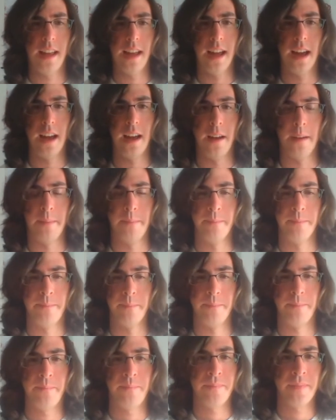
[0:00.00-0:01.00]

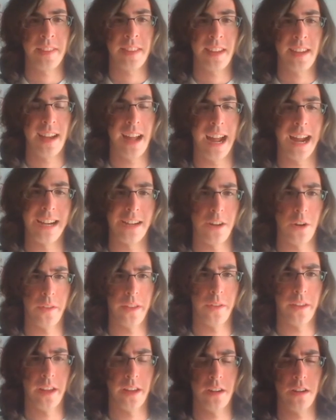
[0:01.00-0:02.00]
I know
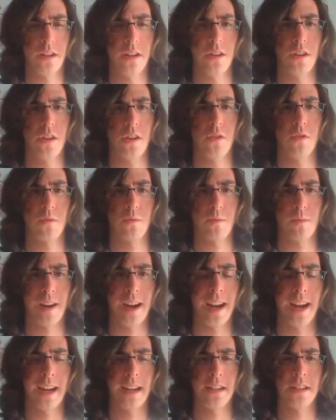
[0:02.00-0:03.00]
that
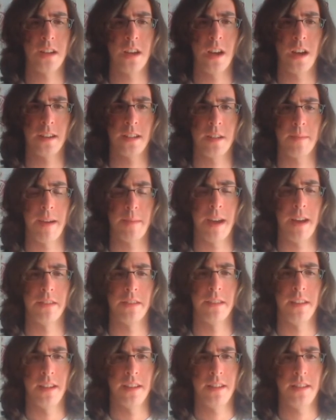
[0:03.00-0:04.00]
Ray talked about
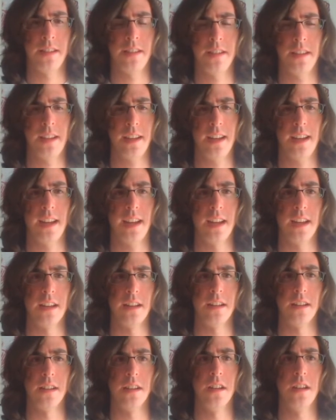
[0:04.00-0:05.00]
this
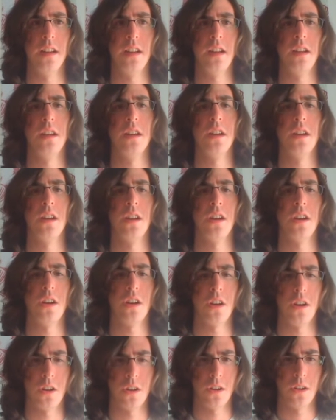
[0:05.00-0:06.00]
in
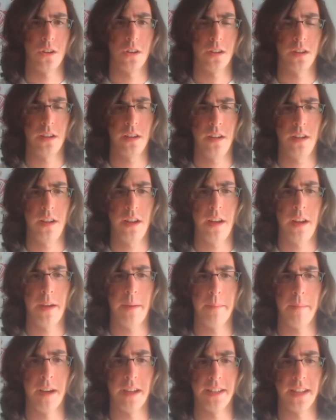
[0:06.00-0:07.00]
her
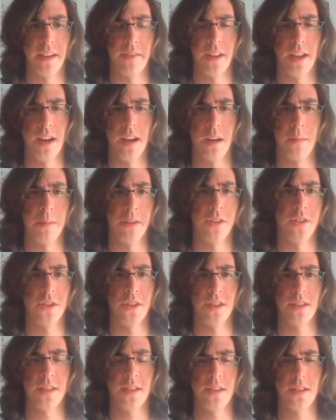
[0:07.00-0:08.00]
Monday vlog, but
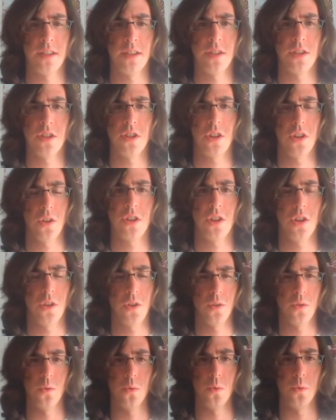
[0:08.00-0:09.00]
just
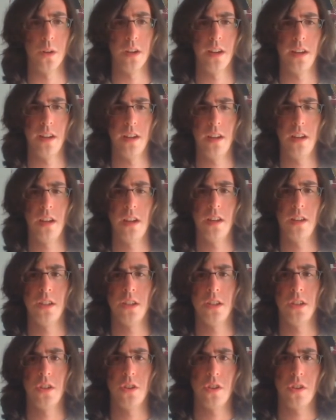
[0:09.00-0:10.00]
to
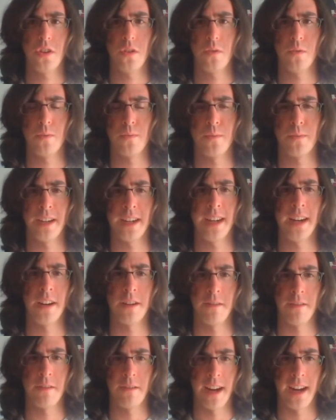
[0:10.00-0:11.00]

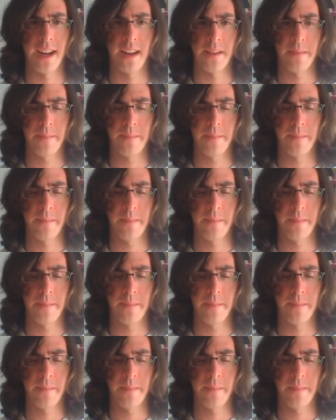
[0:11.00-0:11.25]
reiterate,